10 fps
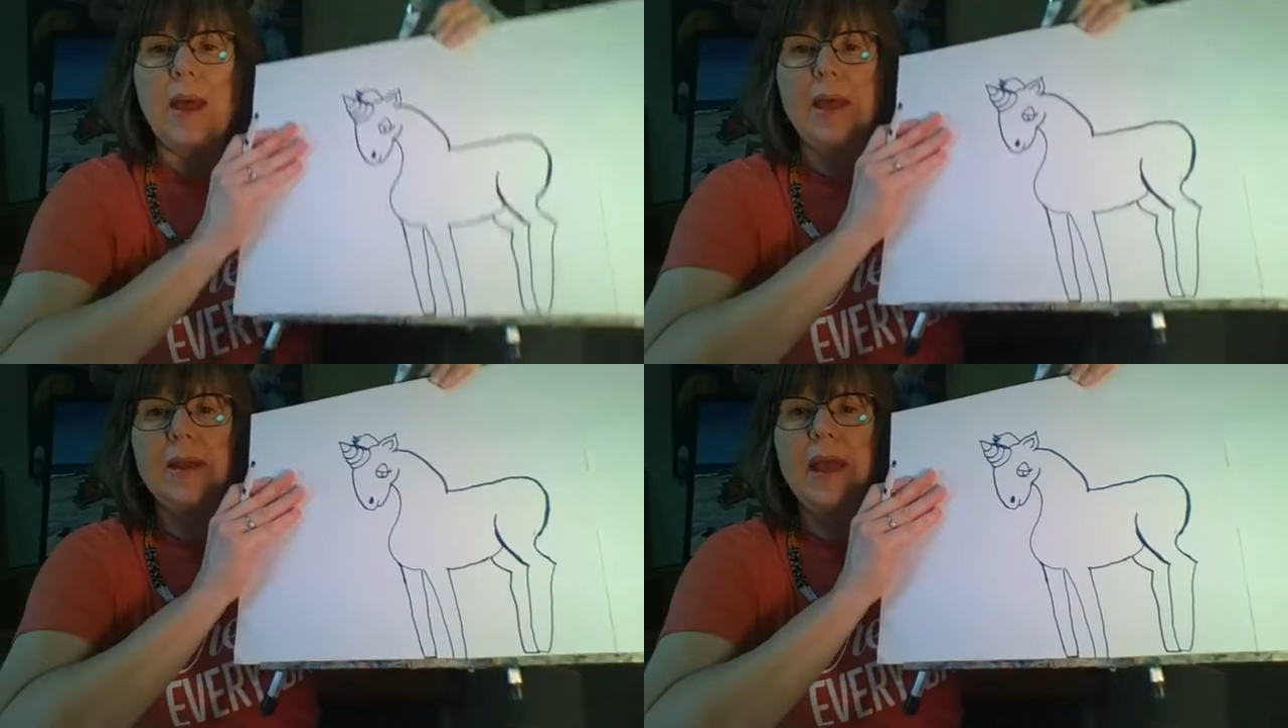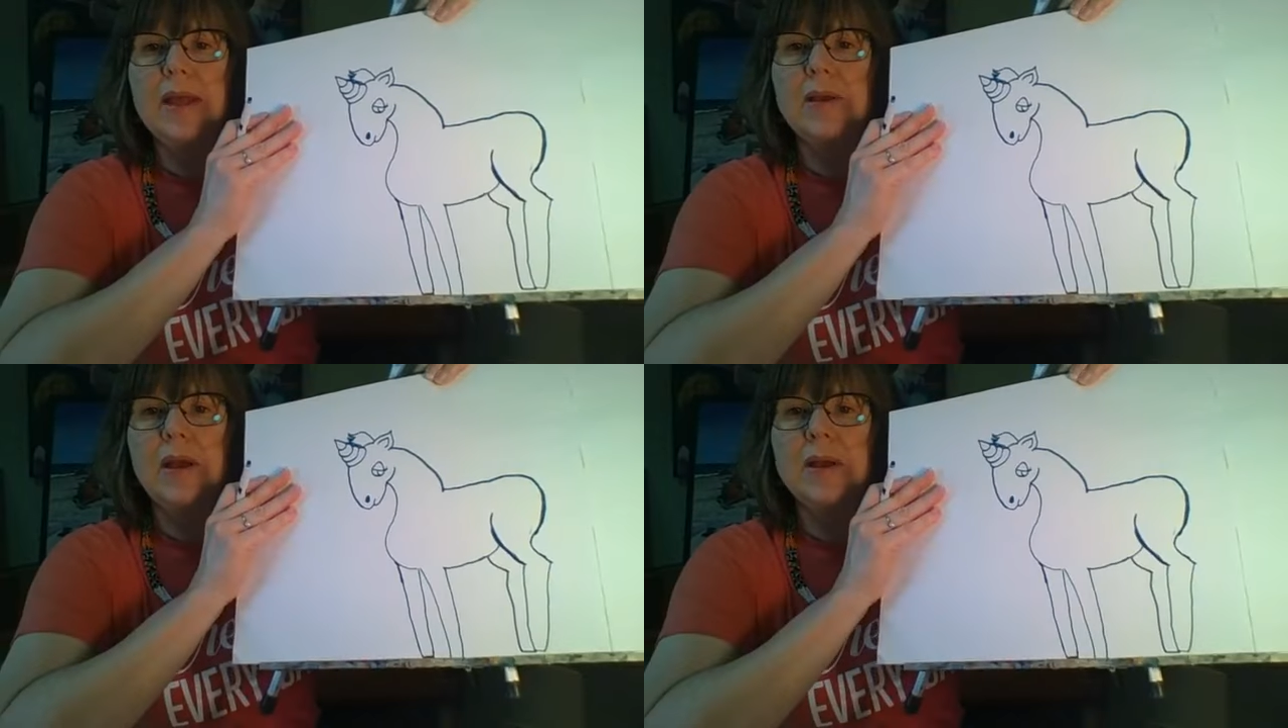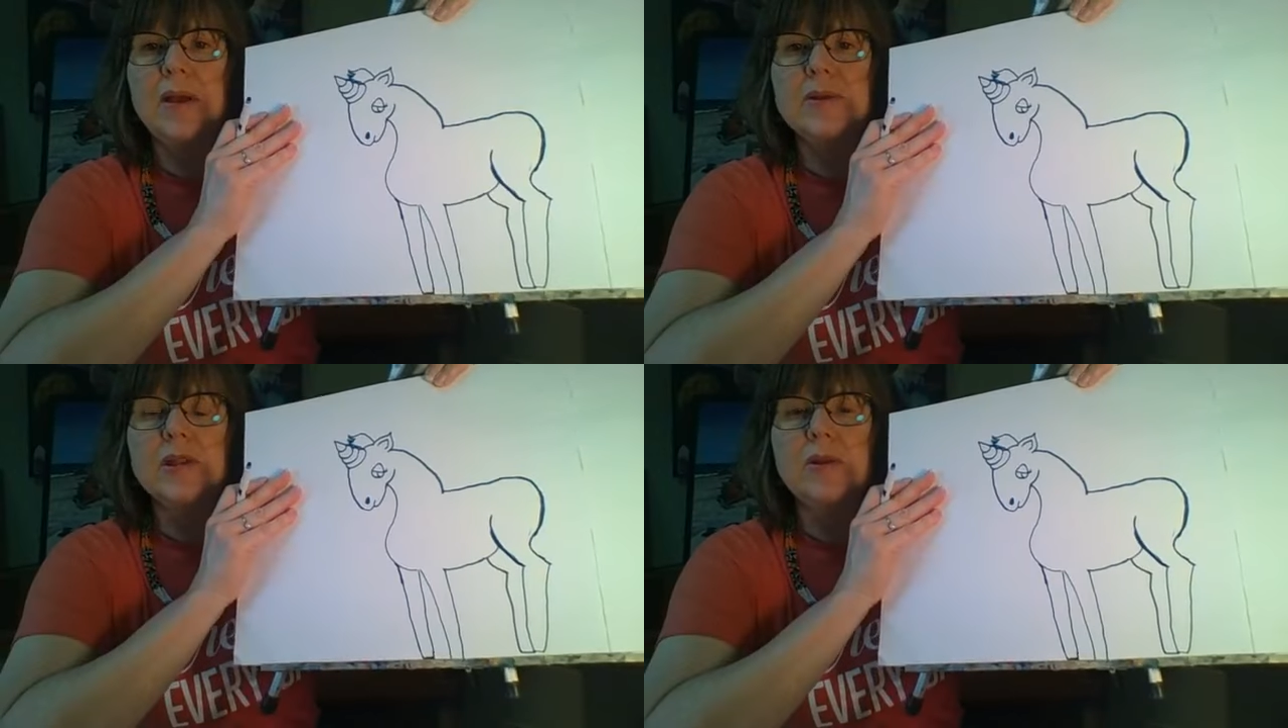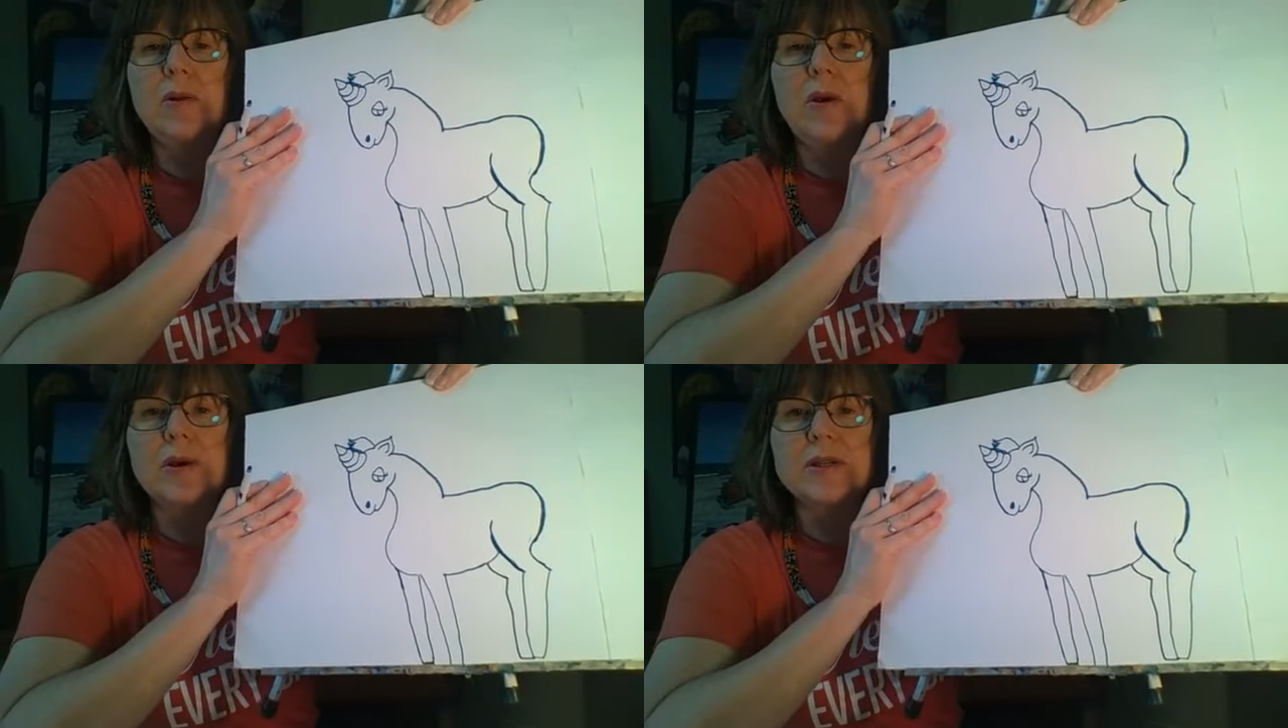And again, I know it's a
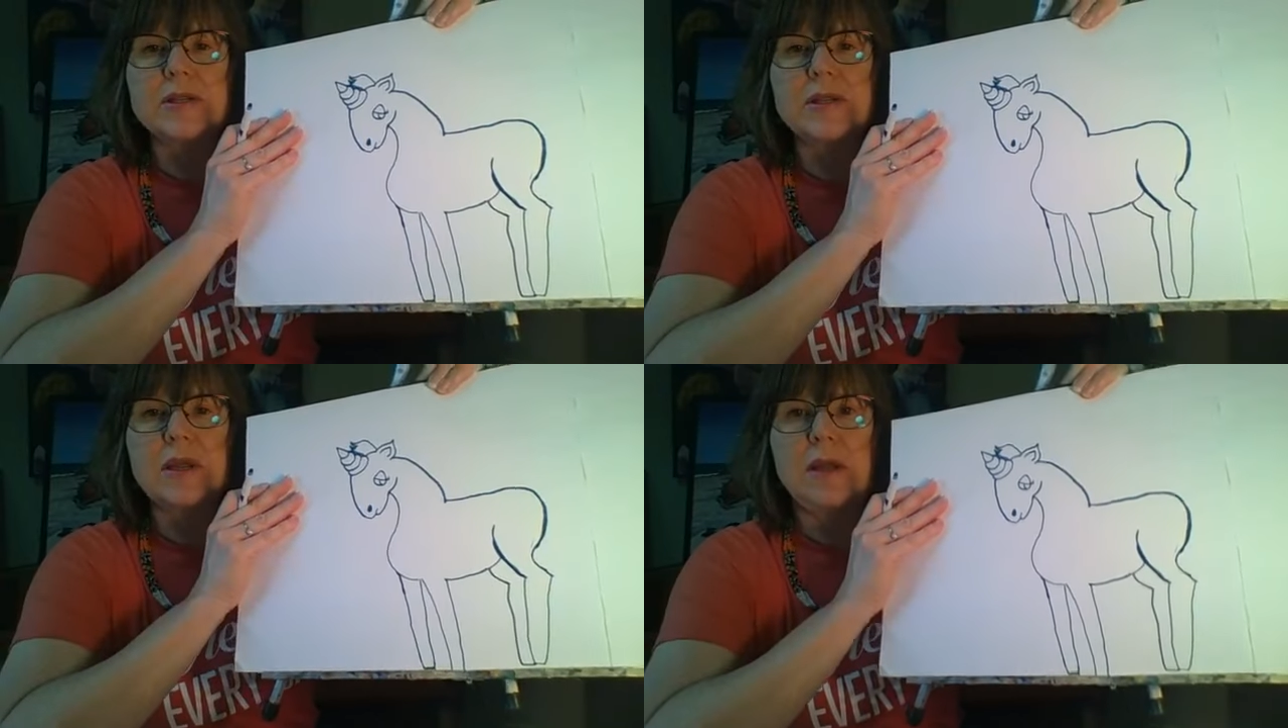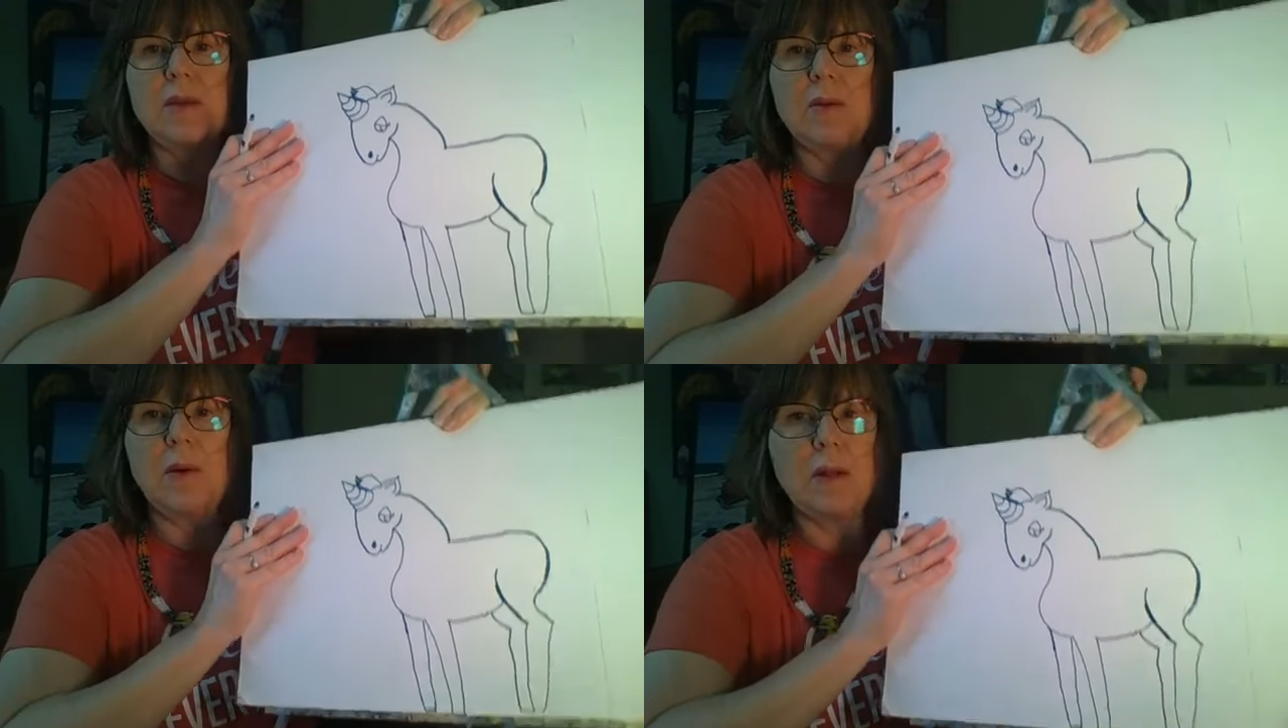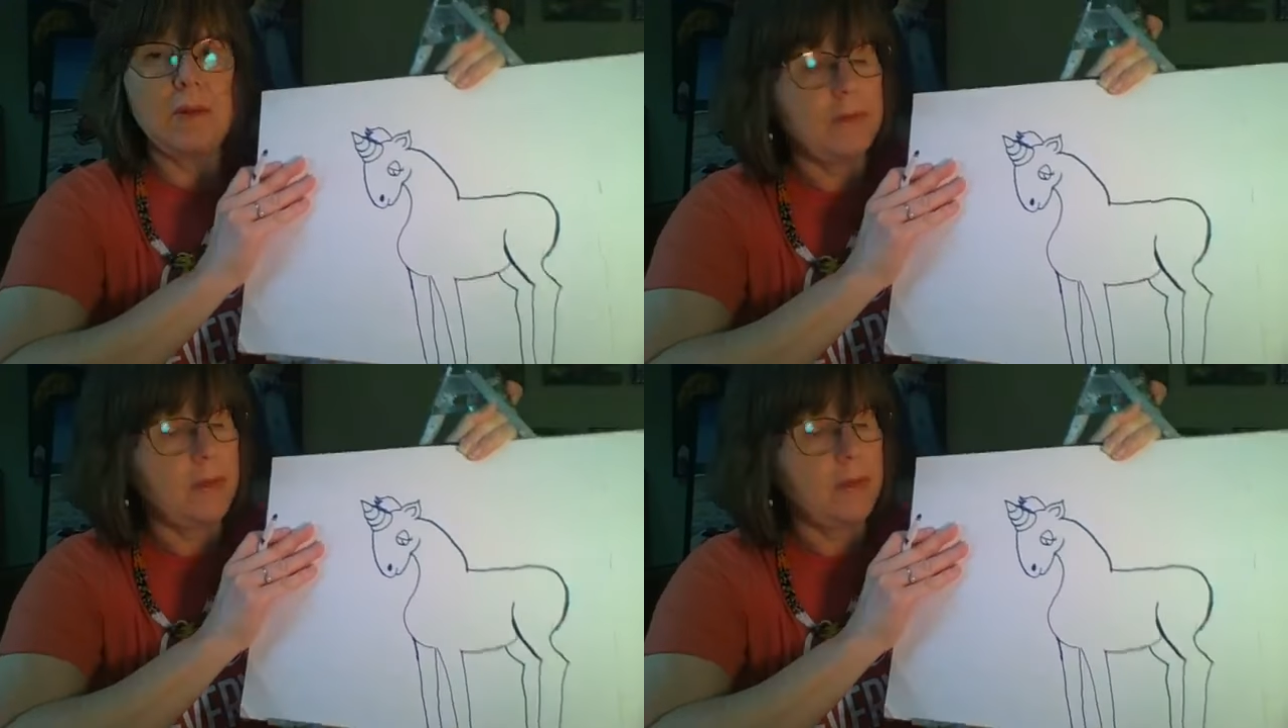little hard to see all of